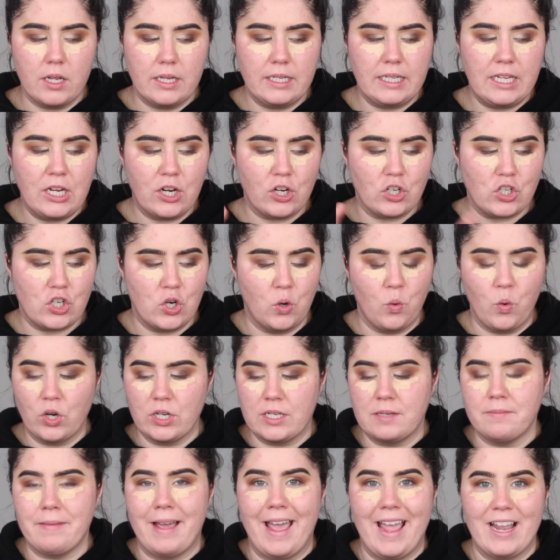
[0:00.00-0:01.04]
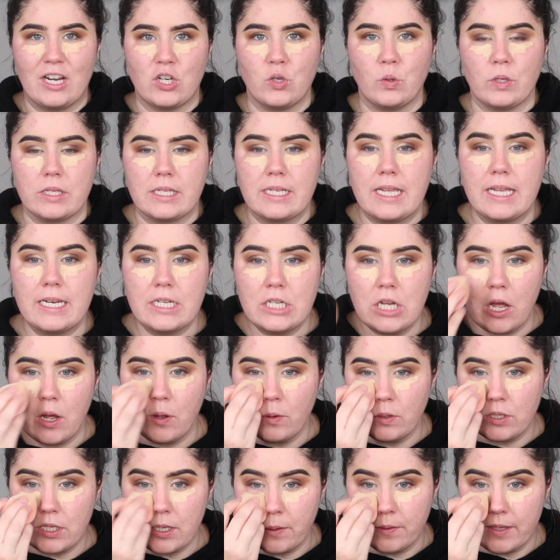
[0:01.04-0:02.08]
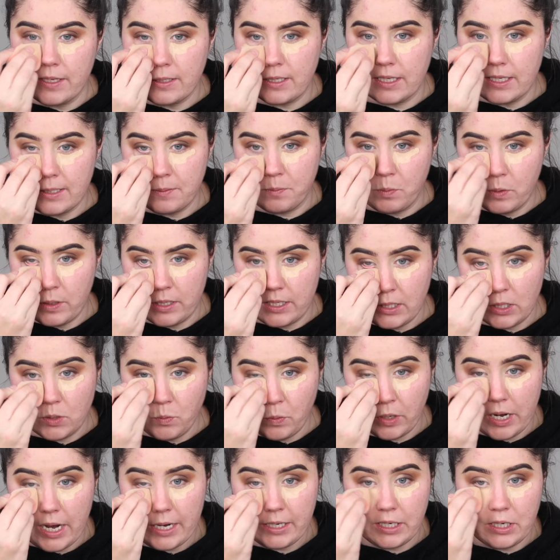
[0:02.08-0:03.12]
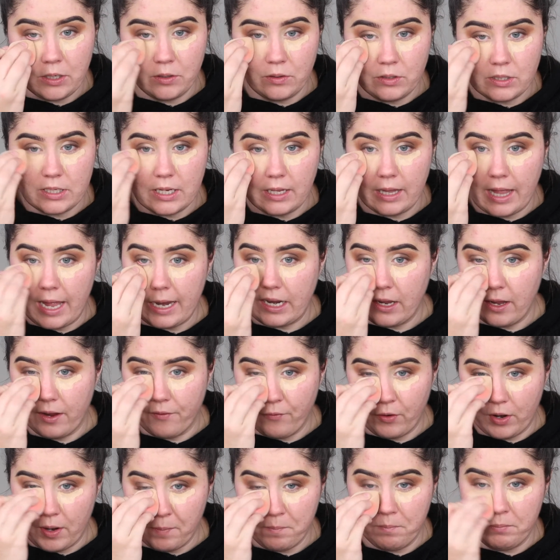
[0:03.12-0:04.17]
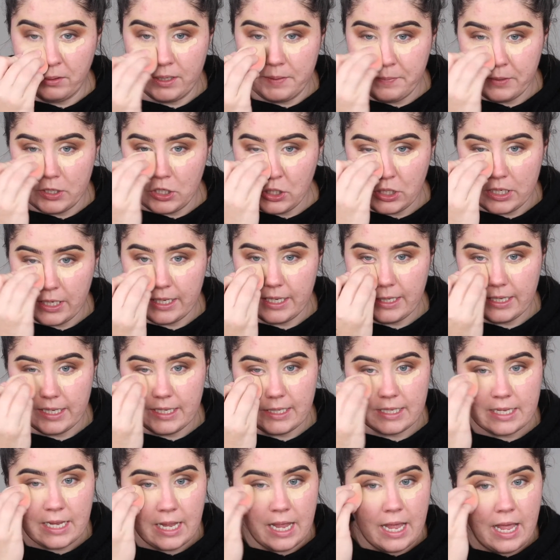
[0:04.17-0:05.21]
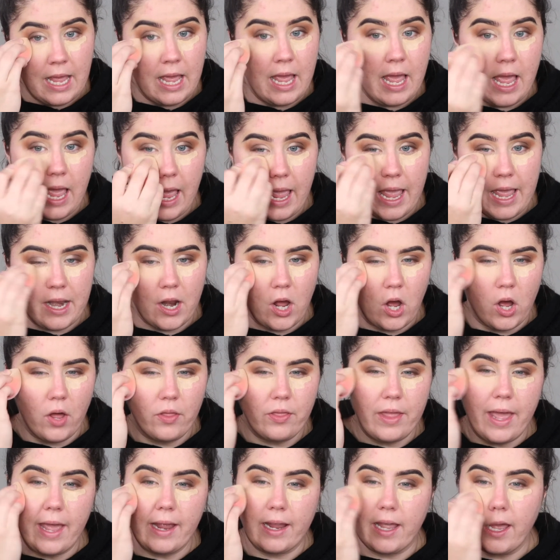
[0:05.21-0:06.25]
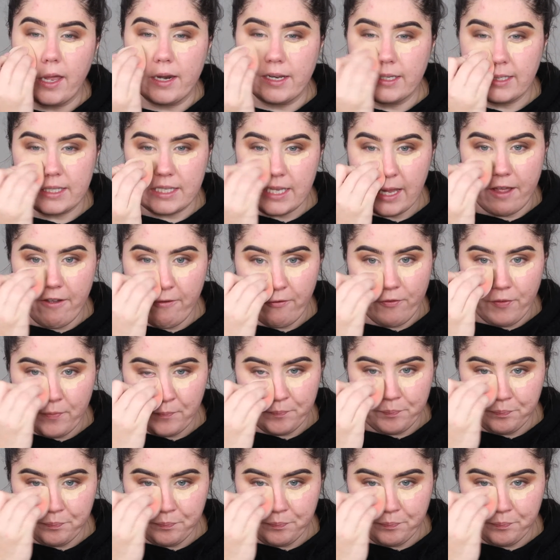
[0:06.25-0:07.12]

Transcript: geared towards my actual skin tone, so this is what I use to like cover up blemishes and all that kind of stuff.